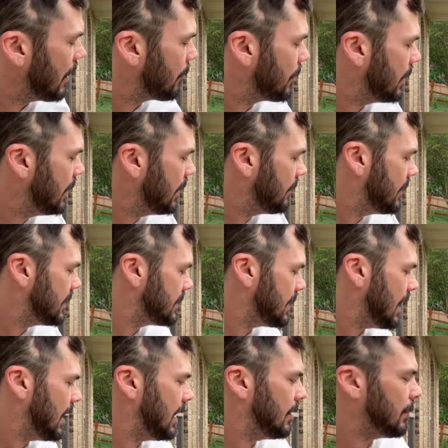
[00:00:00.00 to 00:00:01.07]
were to give this
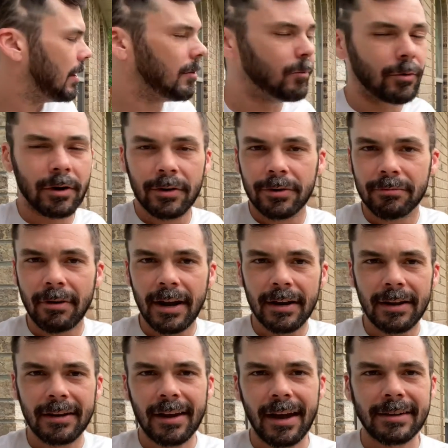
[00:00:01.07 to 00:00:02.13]
game a worth
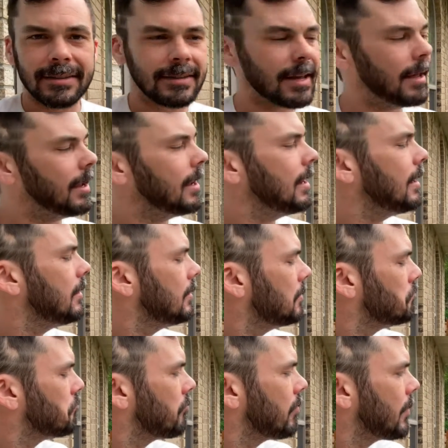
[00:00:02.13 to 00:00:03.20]
rating, I'd say
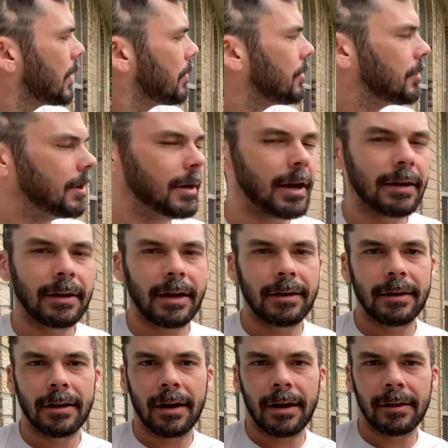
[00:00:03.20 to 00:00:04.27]

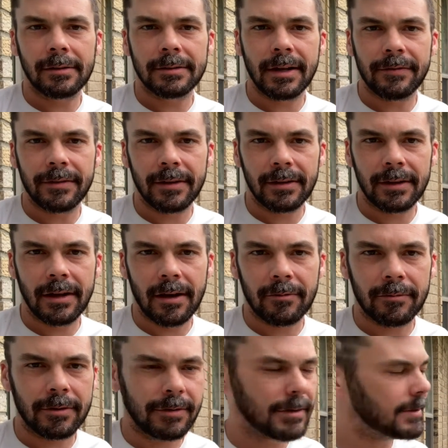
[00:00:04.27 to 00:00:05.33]
$39.99, definitely not
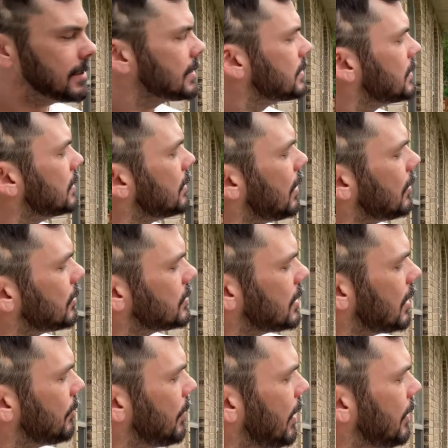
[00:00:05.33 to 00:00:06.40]
worth the $60
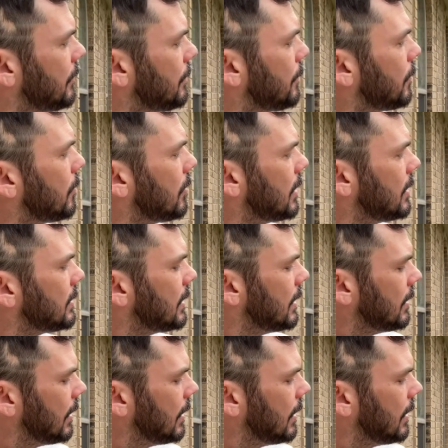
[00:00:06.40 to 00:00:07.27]
that I paid for it.